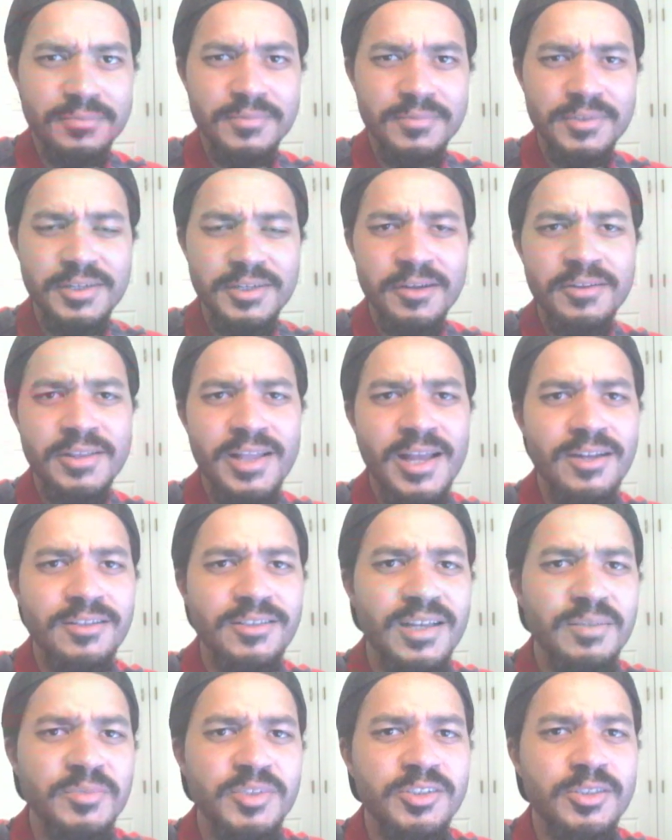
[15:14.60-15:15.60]
You know, a lot
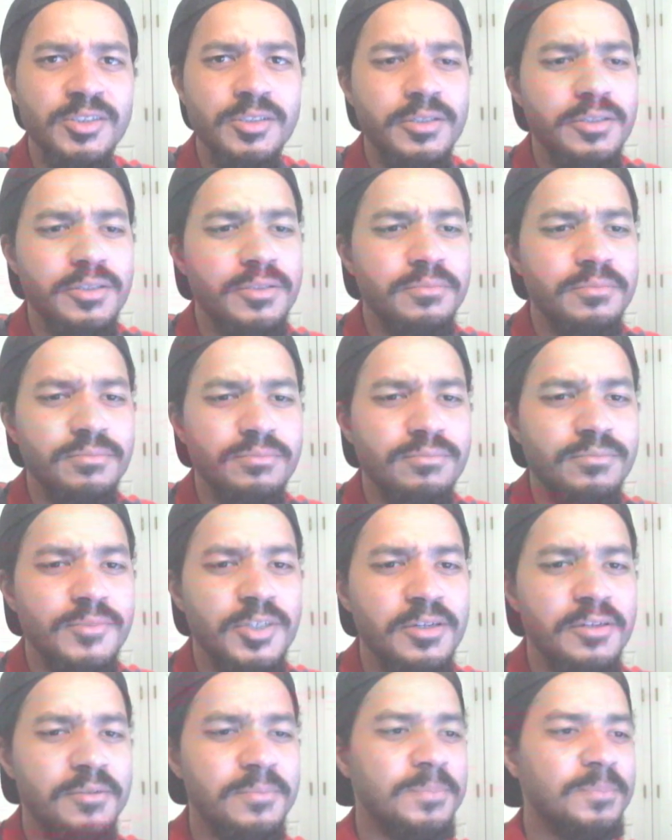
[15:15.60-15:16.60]
of times it's good,
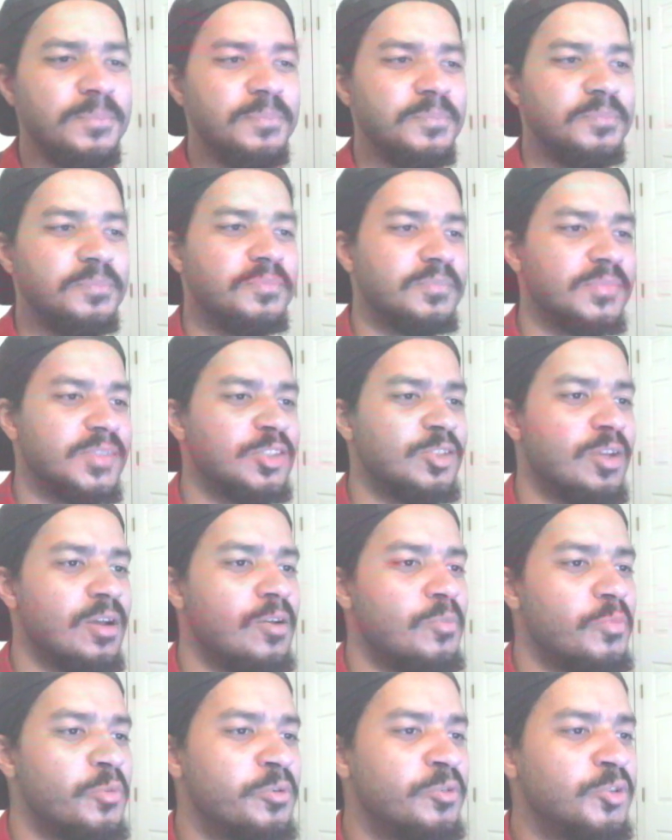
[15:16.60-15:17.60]
you know? So
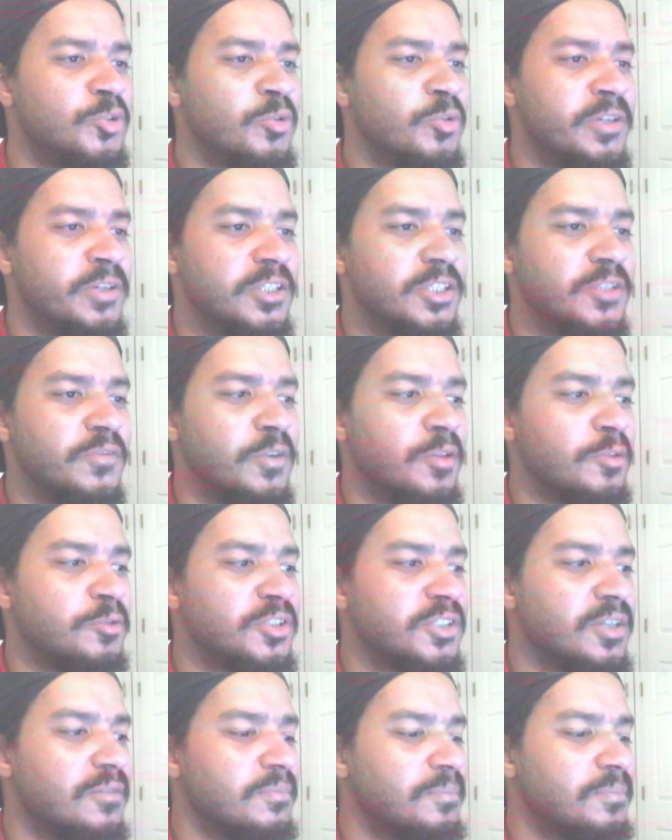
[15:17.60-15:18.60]
I hope you enjoyed this filler
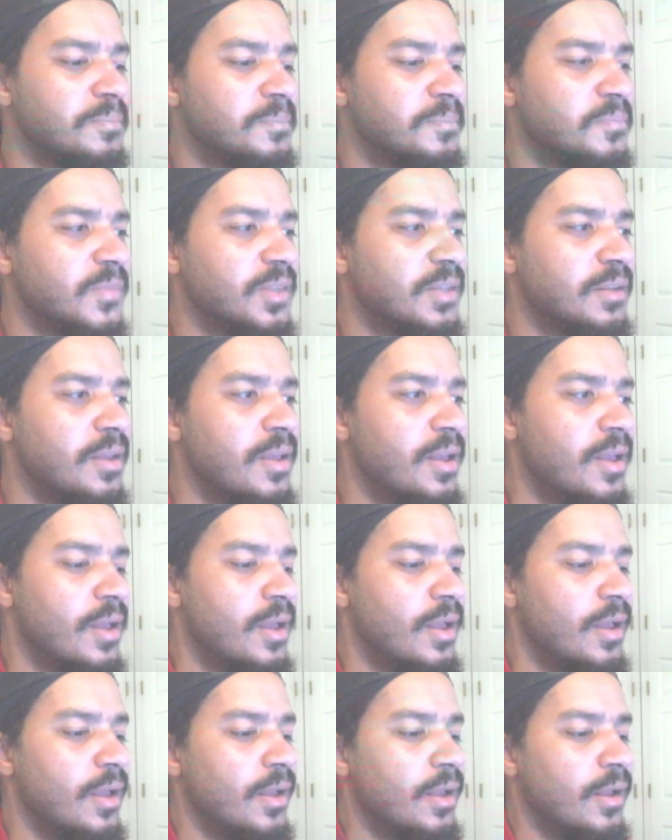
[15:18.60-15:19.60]
stuff.
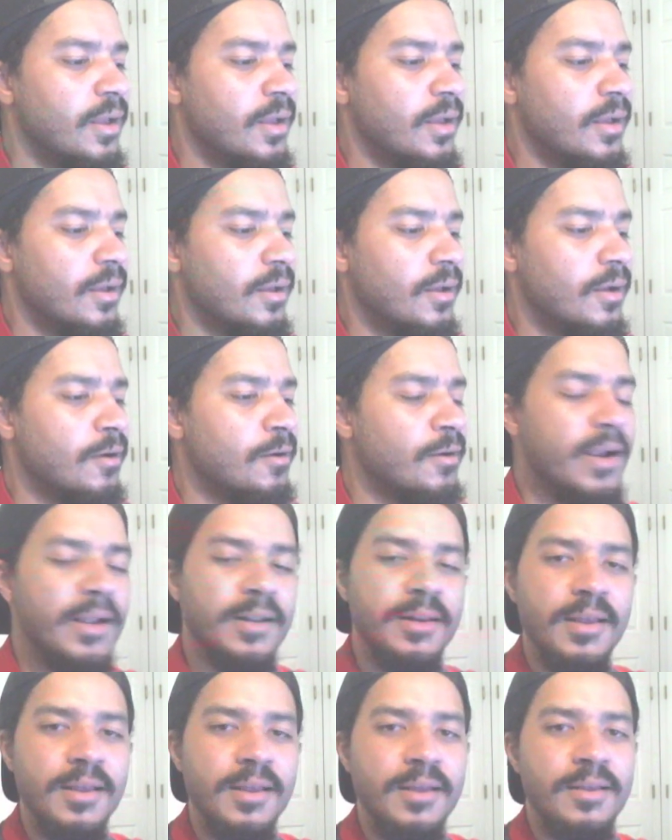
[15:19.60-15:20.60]
All
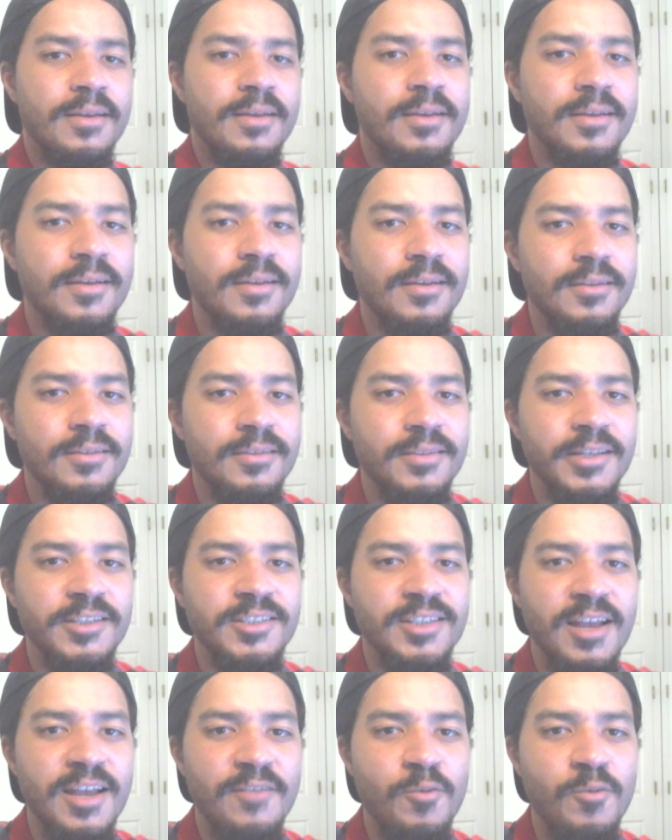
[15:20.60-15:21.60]
right.
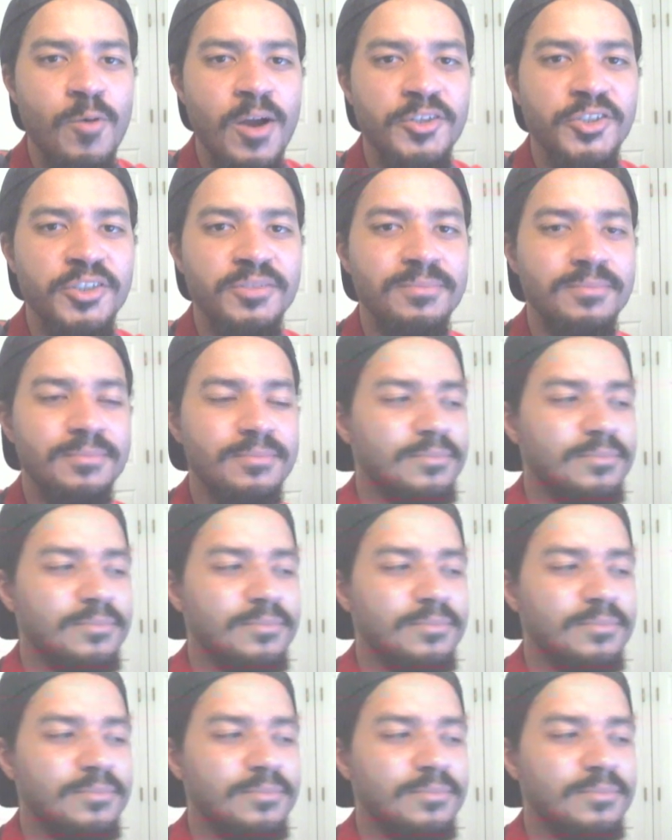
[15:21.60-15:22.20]
Thanks a lot for watching.